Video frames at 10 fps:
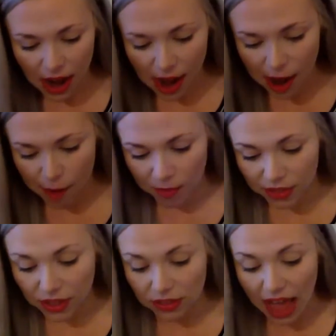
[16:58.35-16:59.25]

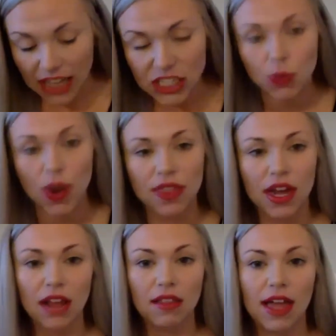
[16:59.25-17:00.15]
the last way
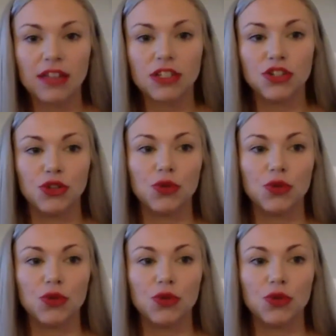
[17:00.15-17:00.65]
that I like to do